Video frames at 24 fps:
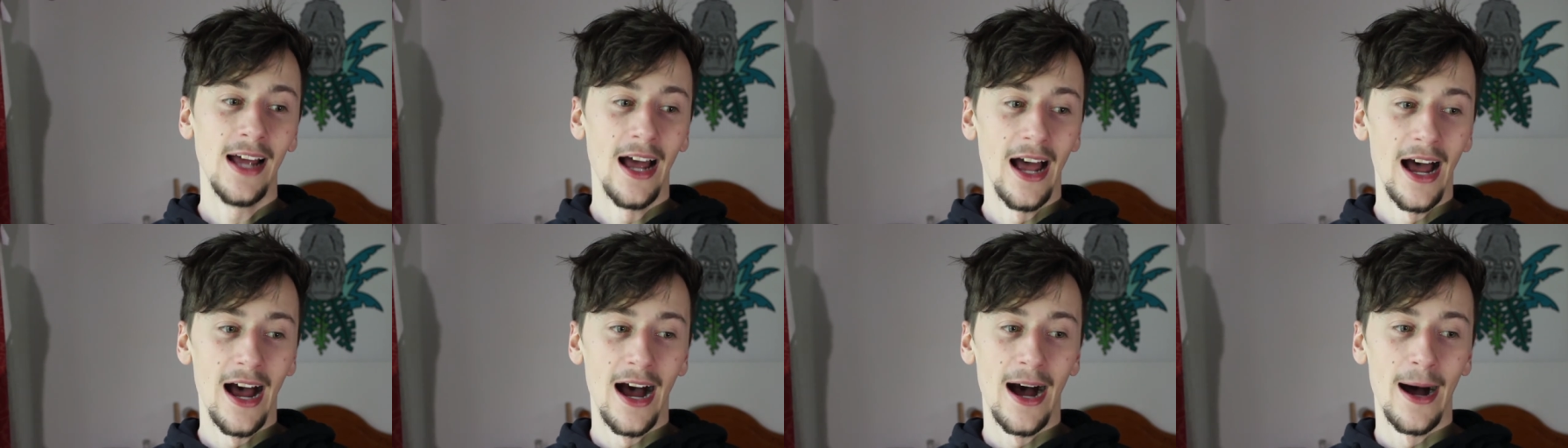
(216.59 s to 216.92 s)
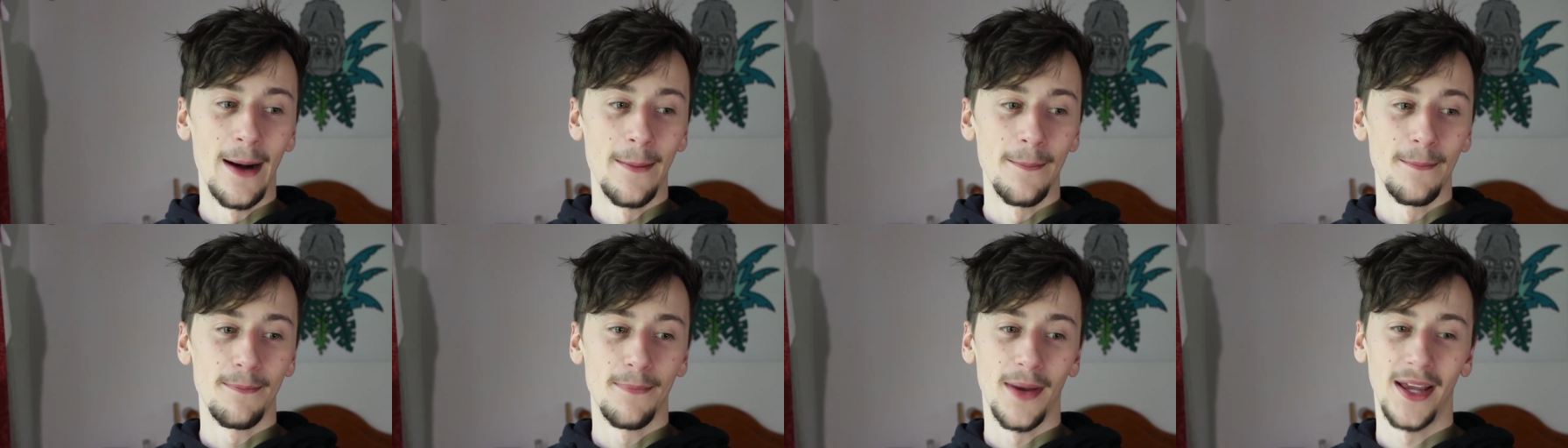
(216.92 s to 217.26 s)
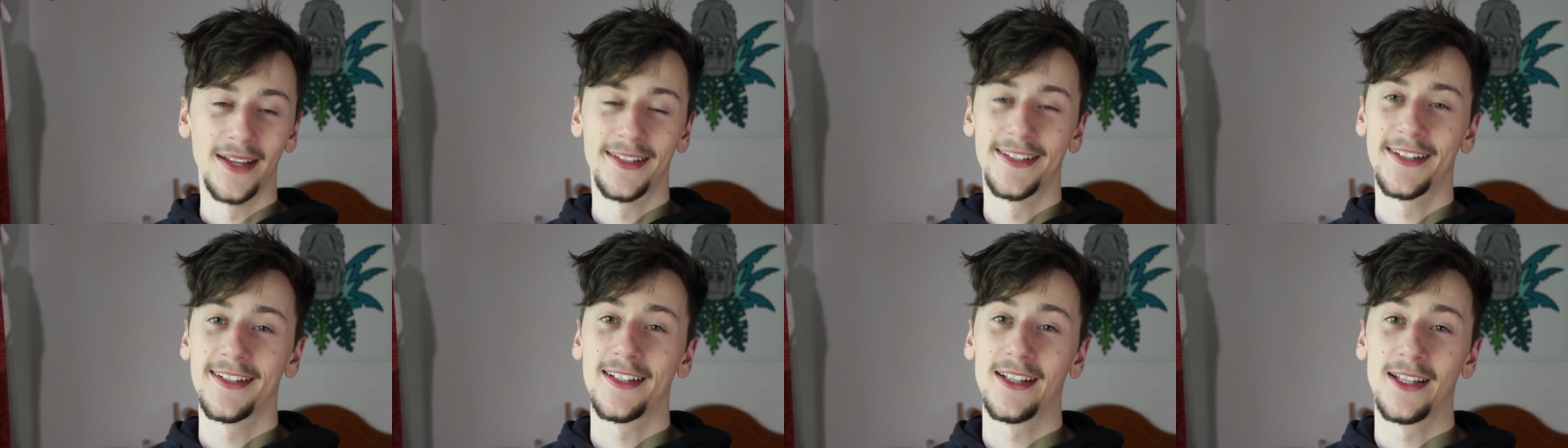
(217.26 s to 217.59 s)
Um,
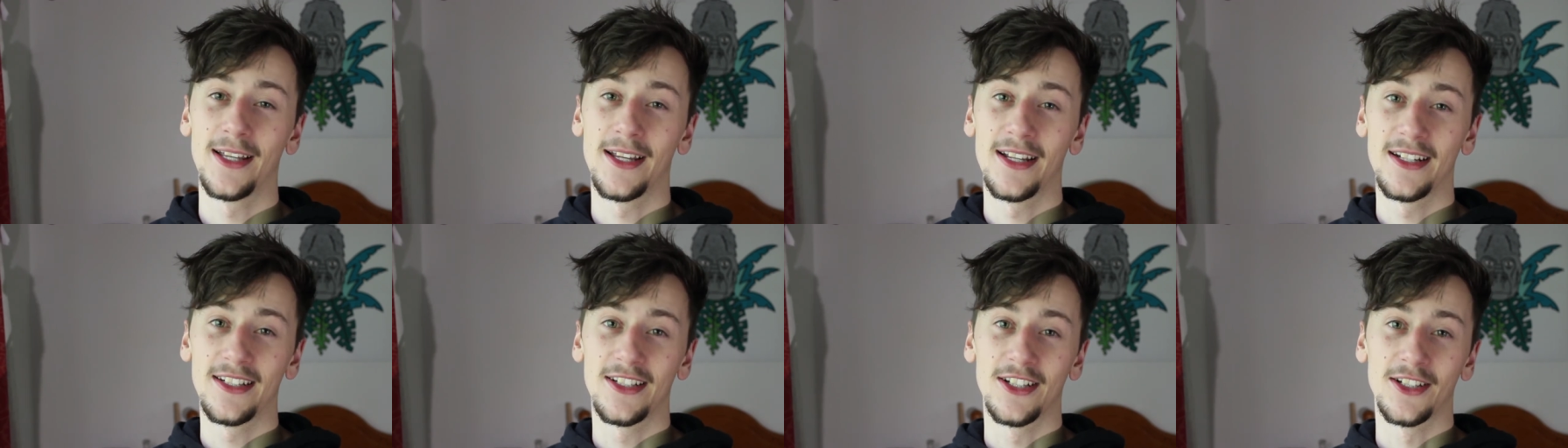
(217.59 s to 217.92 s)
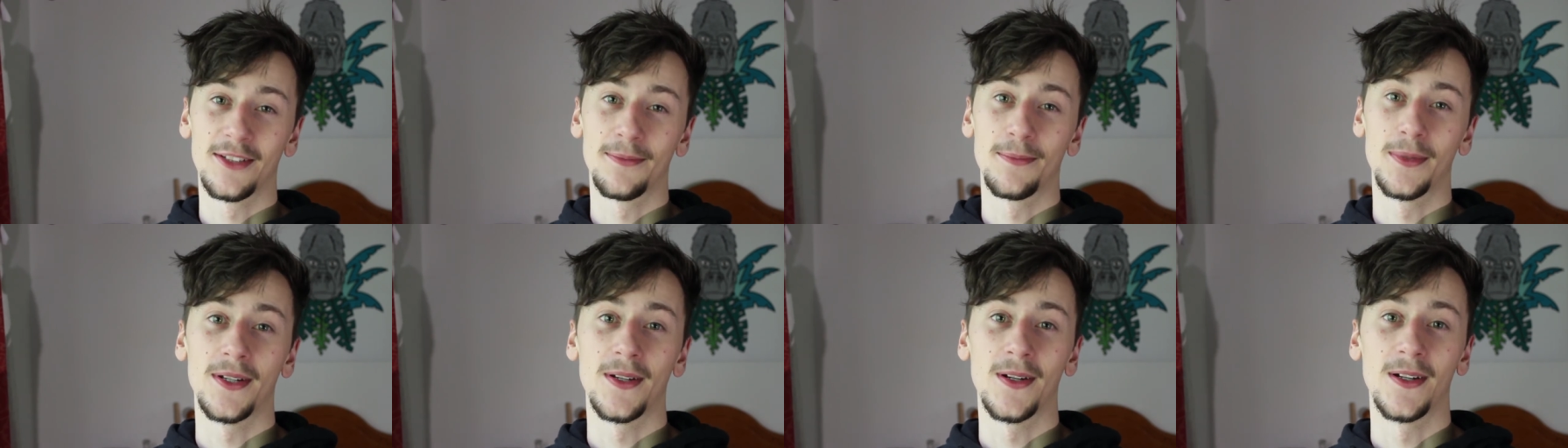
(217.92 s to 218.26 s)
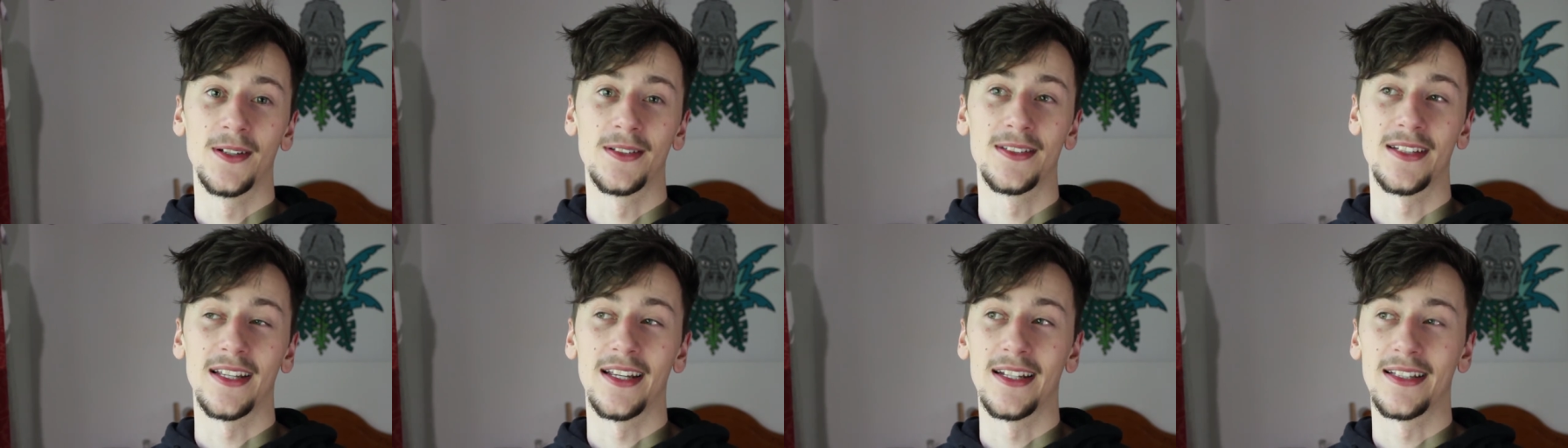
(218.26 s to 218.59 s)
basically, just
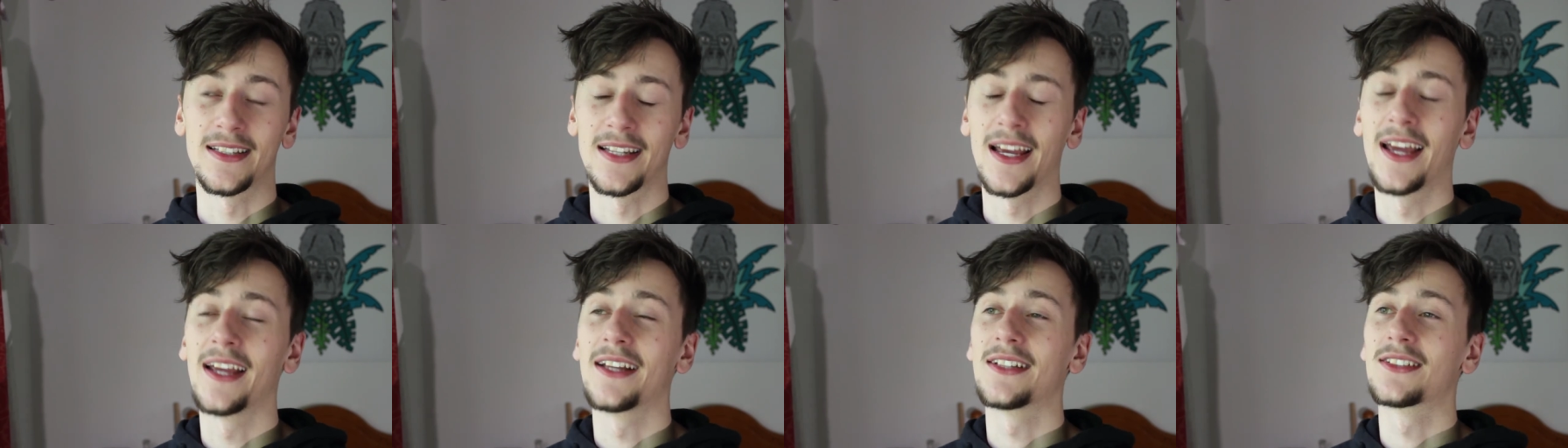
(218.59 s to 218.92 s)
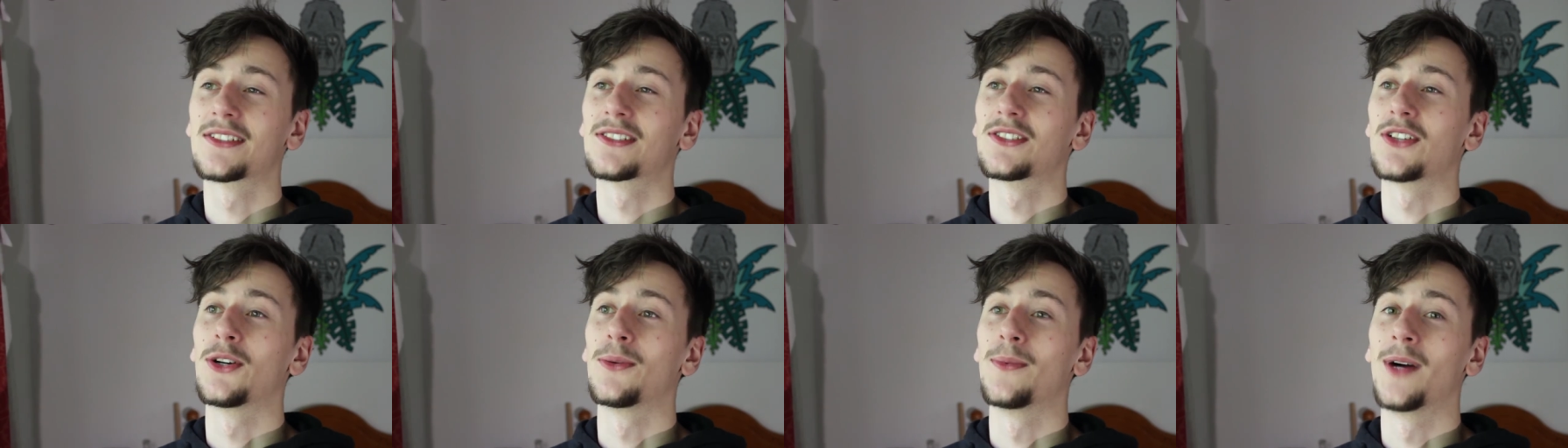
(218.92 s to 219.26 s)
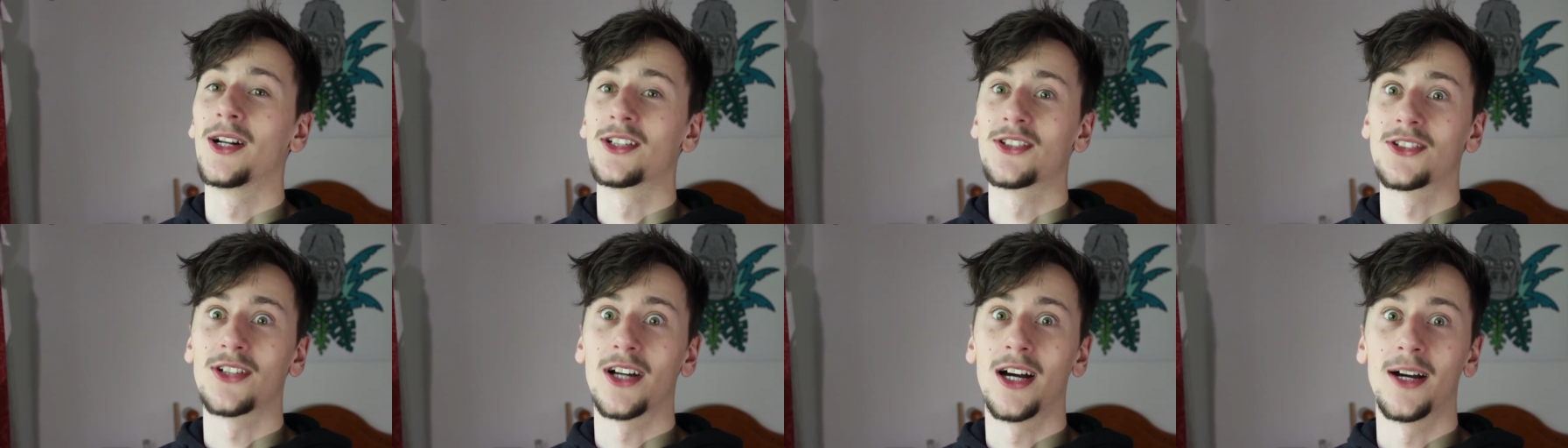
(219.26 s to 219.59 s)
because it takes so
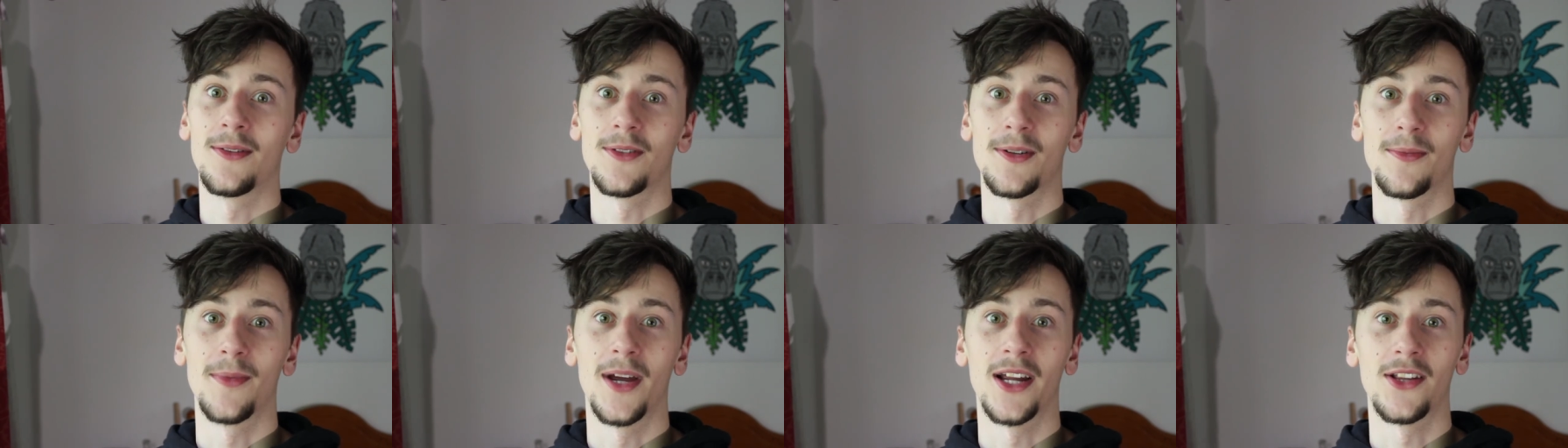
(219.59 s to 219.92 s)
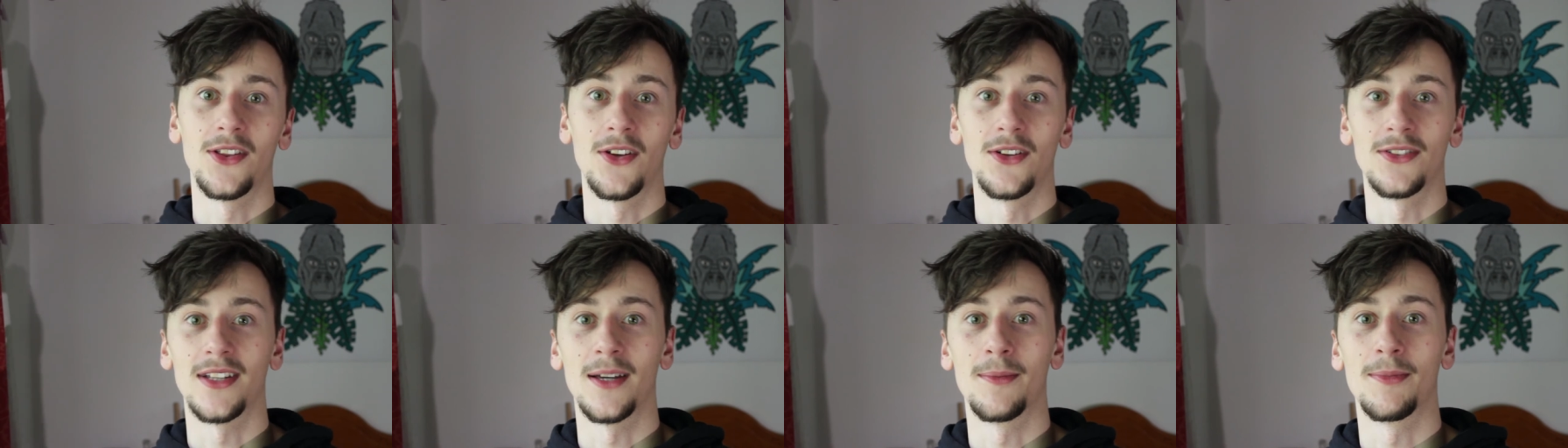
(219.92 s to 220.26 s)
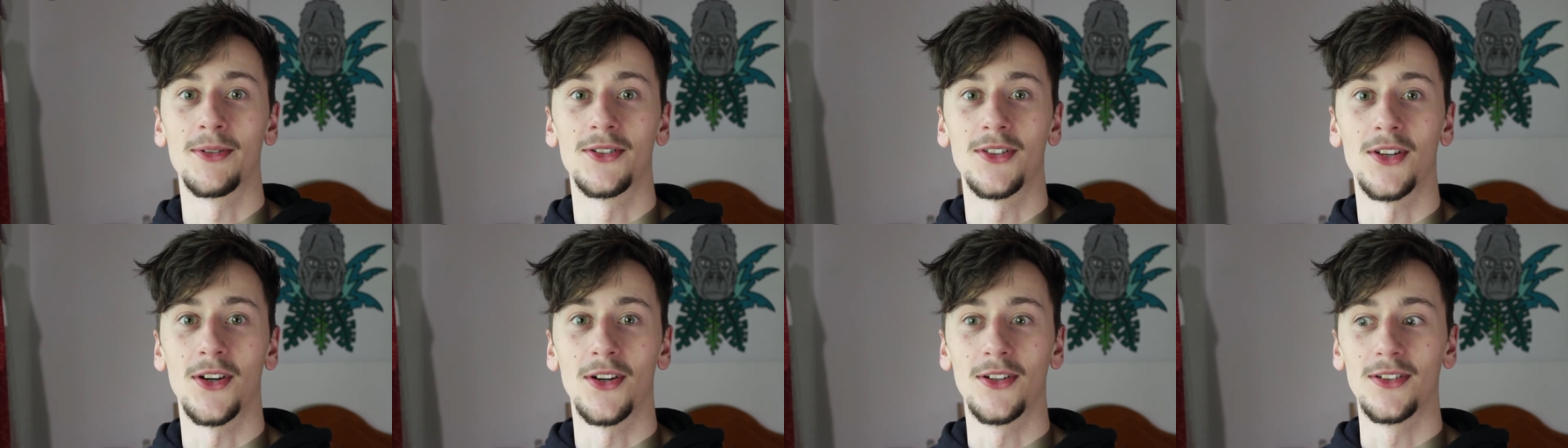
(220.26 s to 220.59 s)
much time to make those
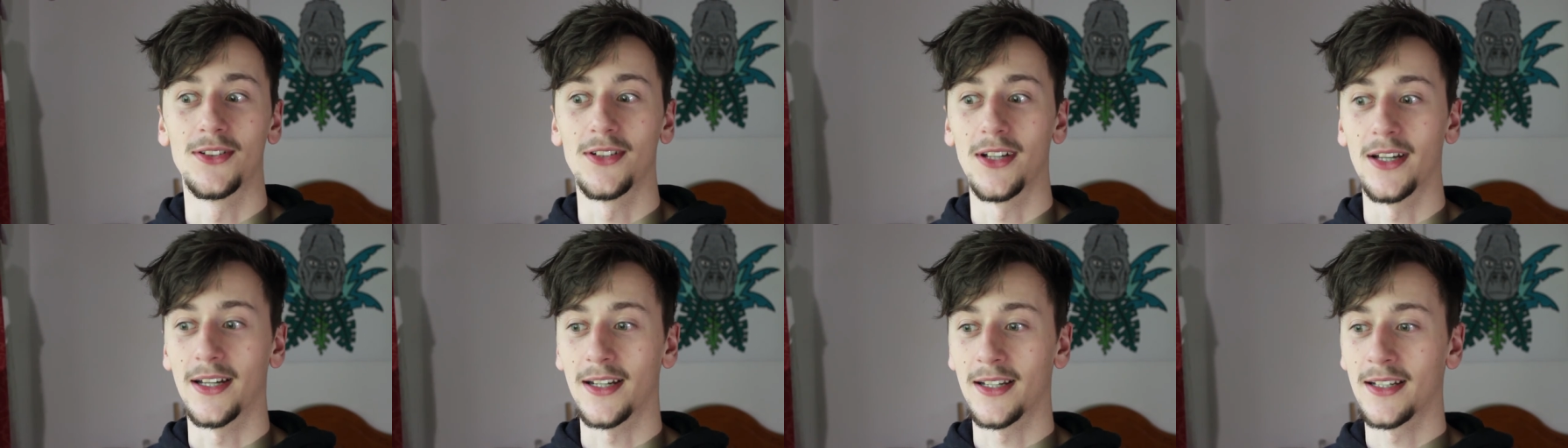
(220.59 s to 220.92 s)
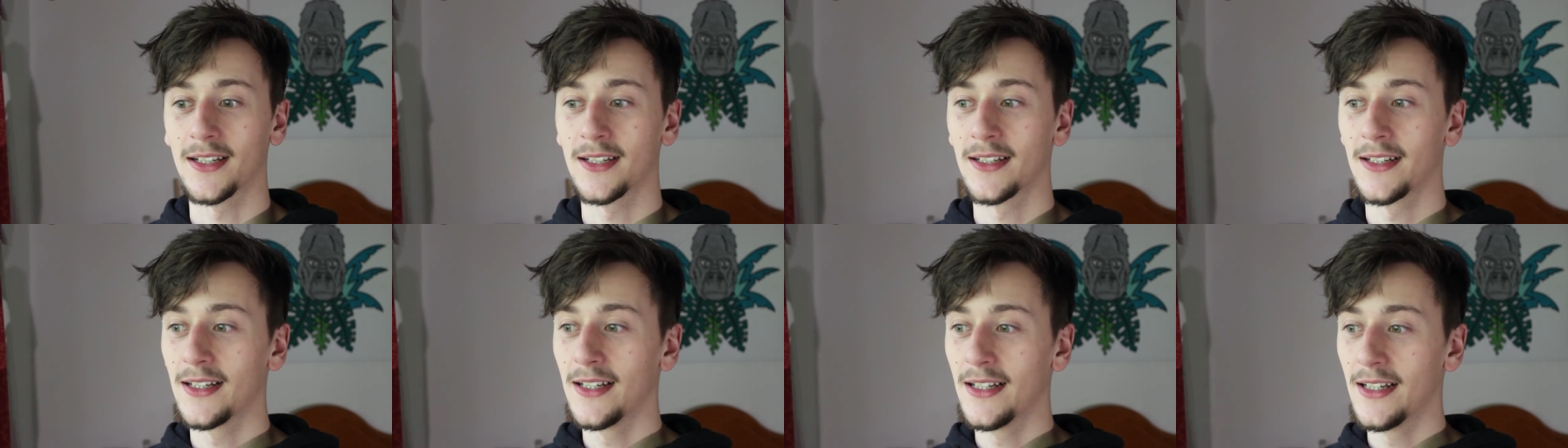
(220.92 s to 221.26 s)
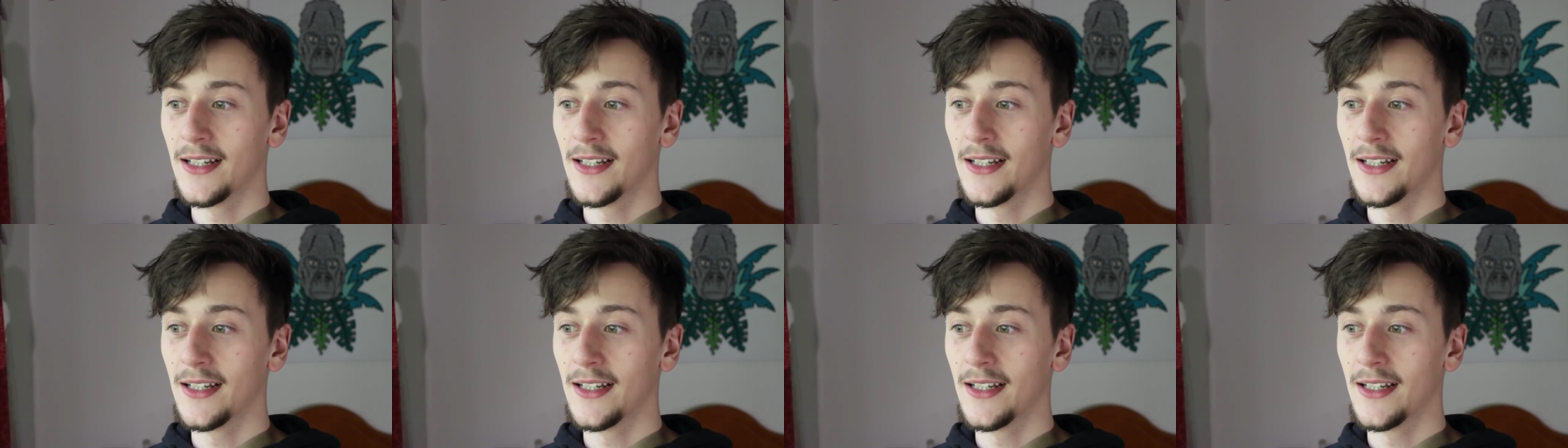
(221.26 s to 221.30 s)
episodes, like